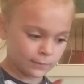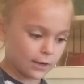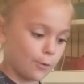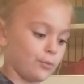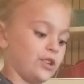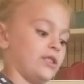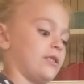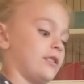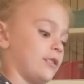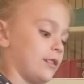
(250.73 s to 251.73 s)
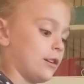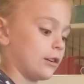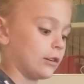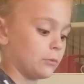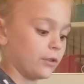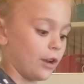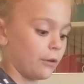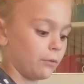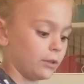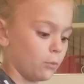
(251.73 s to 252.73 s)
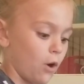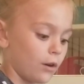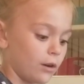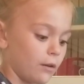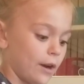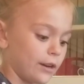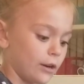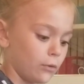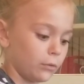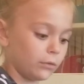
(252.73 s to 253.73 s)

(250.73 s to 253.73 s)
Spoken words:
I'll put it in here because we're done with the water right now.